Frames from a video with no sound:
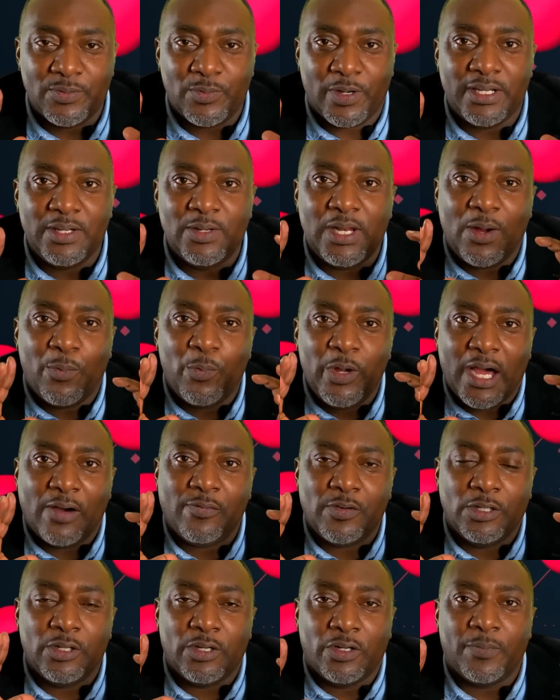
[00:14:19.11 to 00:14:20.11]
Right now we
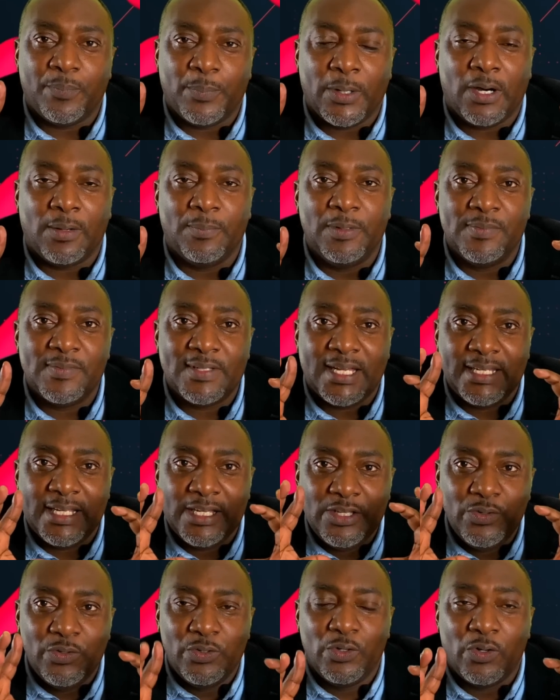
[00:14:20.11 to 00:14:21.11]
have a lot of problems, and
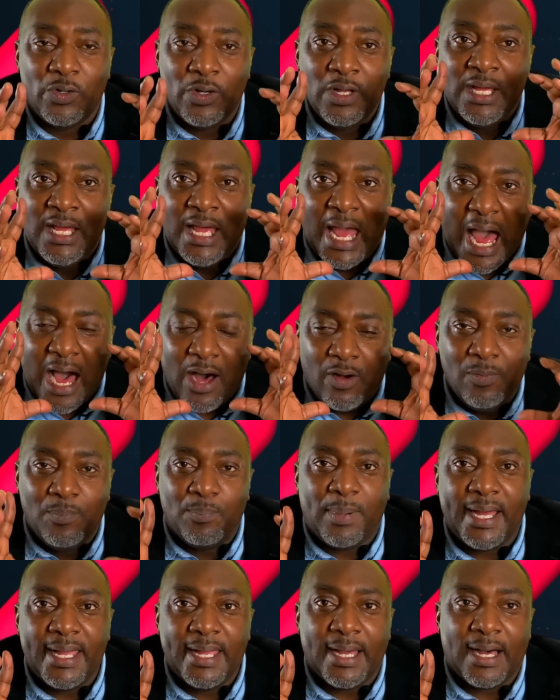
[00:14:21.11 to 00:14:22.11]
then I would
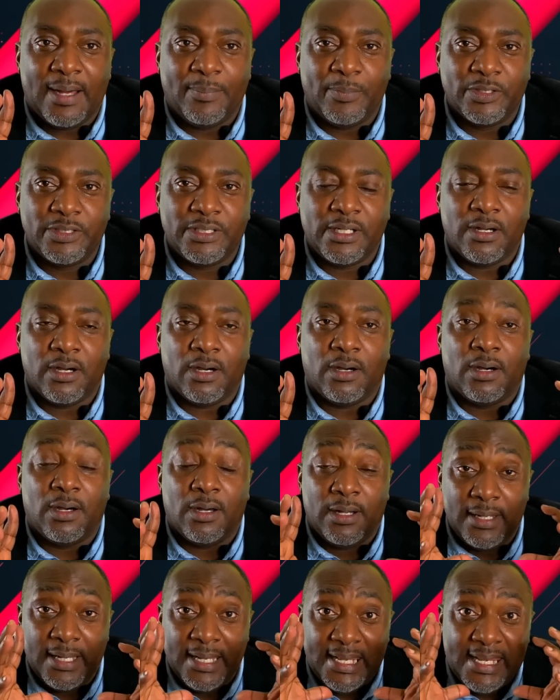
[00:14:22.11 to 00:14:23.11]
buy an armored
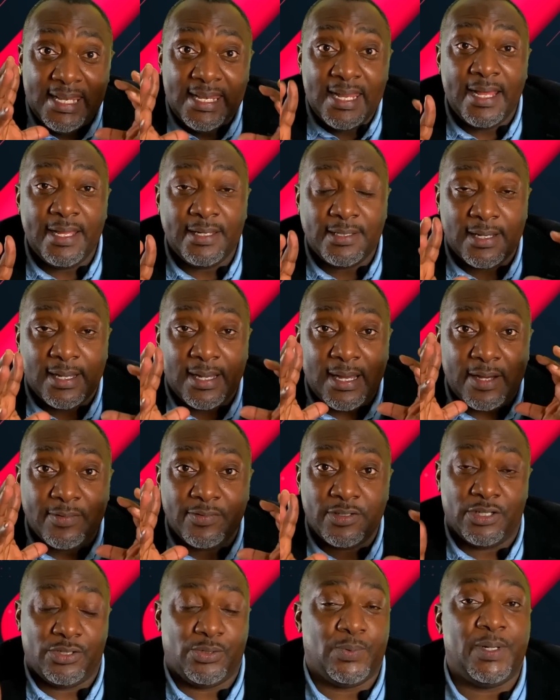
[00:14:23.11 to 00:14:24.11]
car later
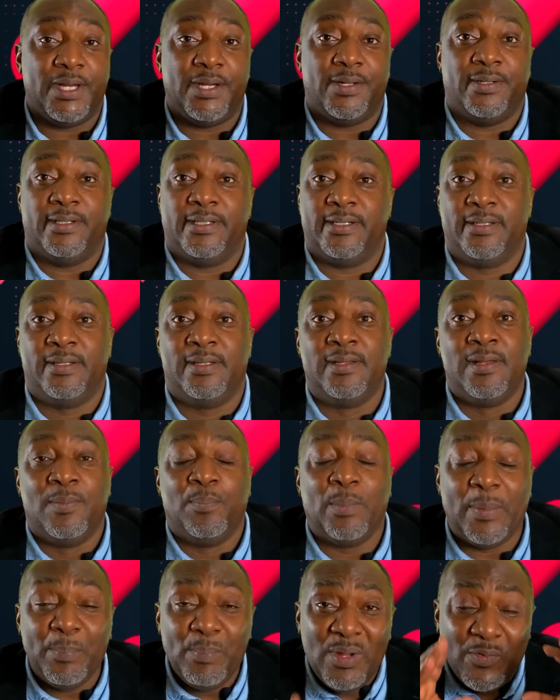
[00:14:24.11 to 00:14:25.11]
after swearing.
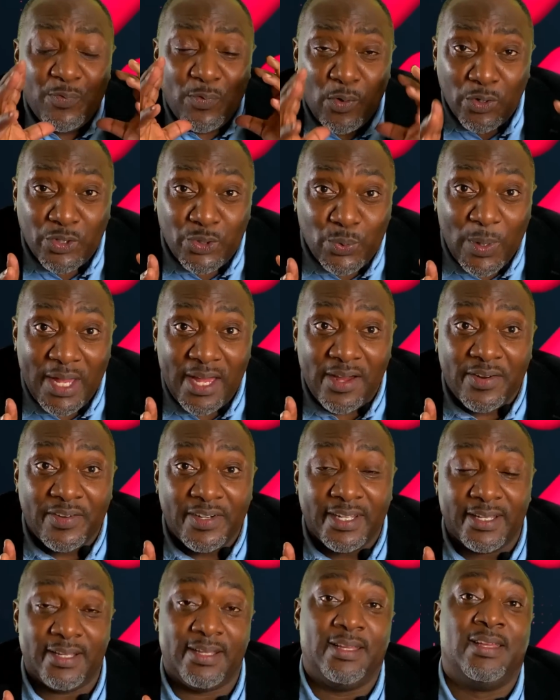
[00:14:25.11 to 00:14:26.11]
But before
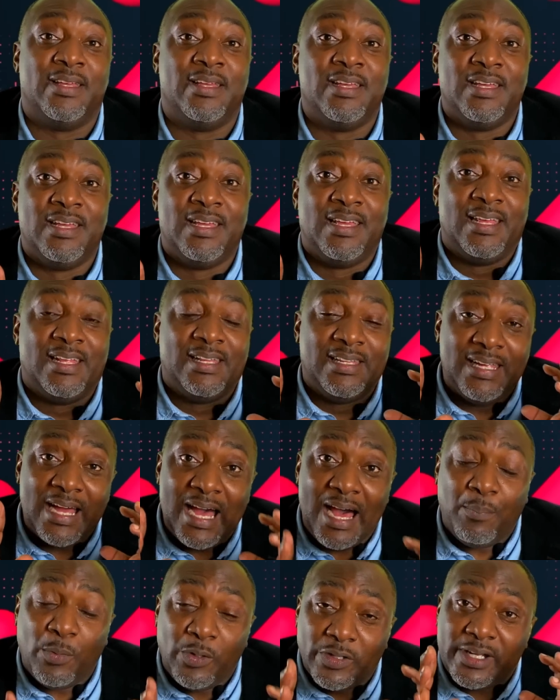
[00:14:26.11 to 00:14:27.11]
swearing, the
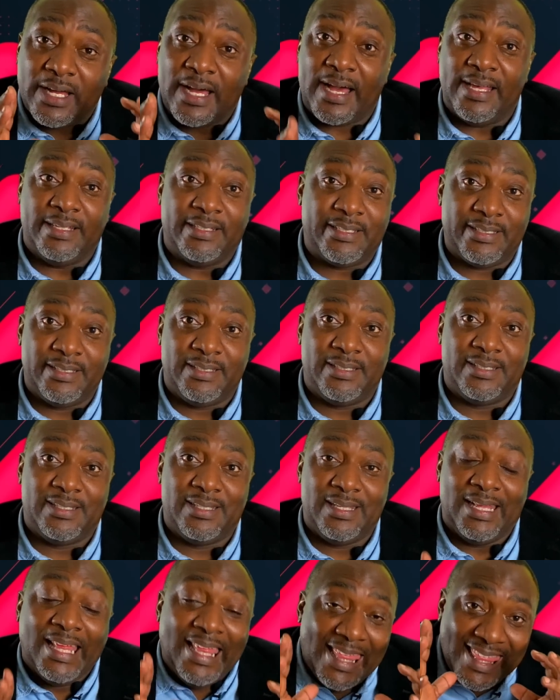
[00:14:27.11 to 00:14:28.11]
armored car
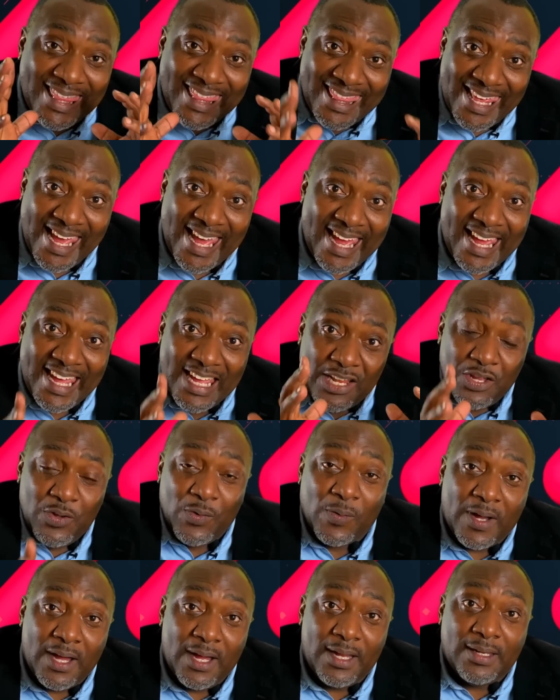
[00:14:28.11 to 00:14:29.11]
is there in
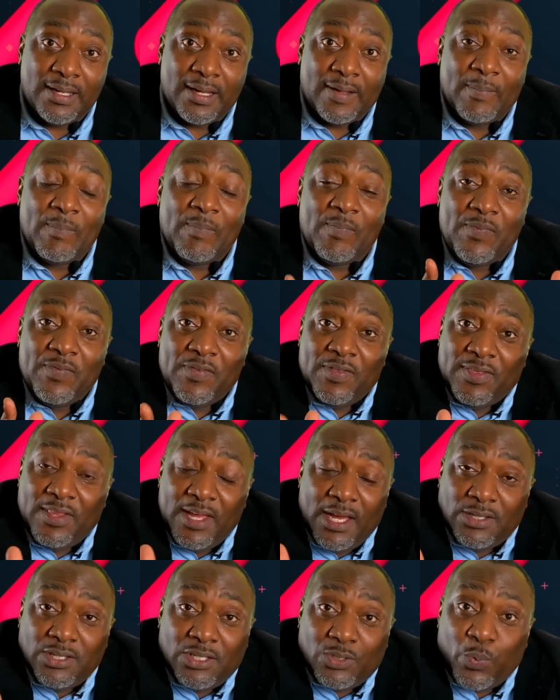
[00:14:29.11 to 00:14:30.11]
Uganda.
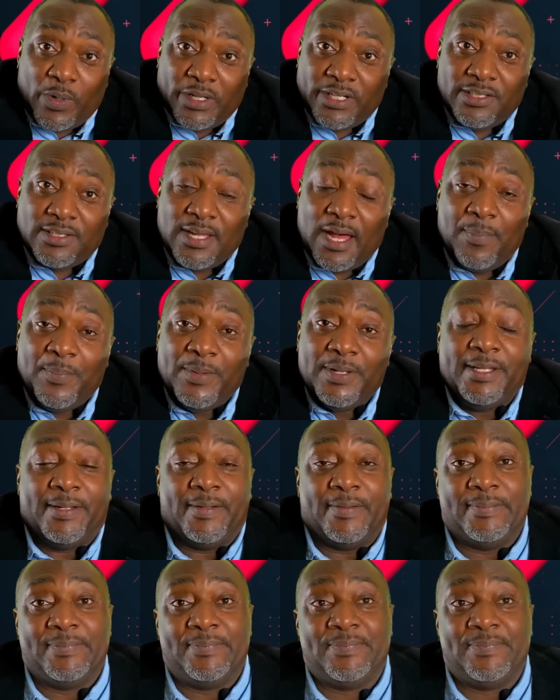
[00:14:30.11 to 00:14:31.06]
This is what is happening.